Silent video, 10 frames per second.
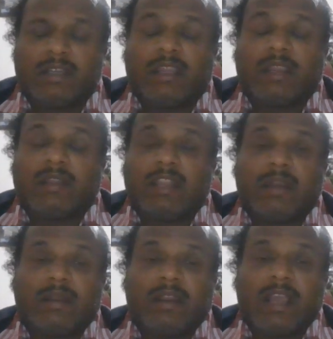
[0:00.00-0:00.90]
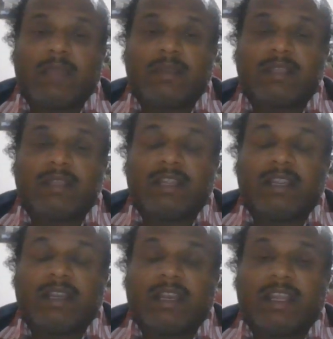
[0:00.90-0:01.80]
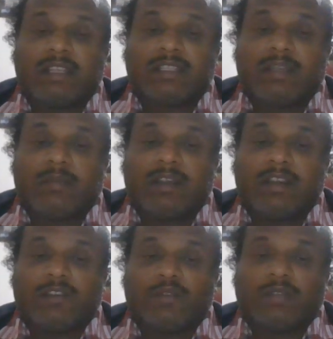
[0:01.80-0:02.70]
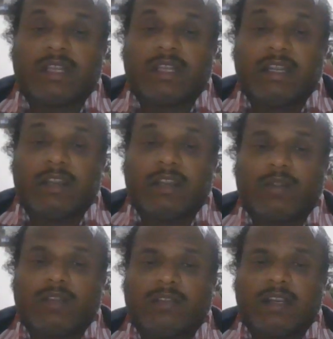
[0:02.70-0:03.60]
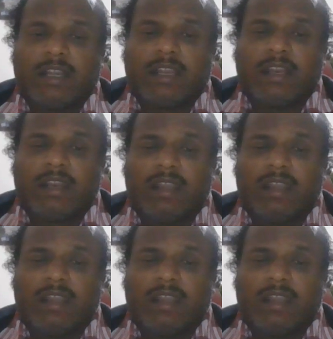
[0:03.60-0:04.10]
and that guy basically at last committed suicide in 2010,